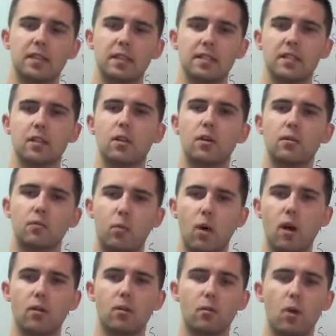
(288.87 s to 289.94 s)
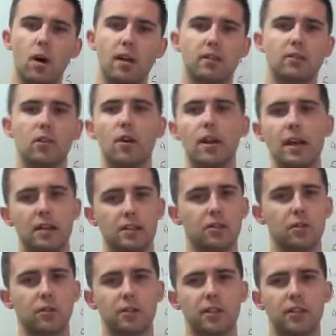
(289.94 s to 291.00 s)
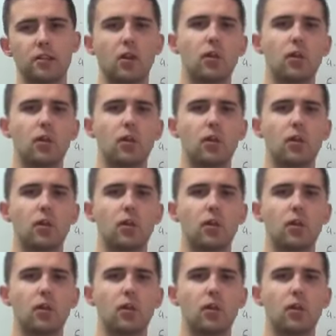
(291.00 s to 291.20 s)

There's a lot of one-on-one. Don't outsource it,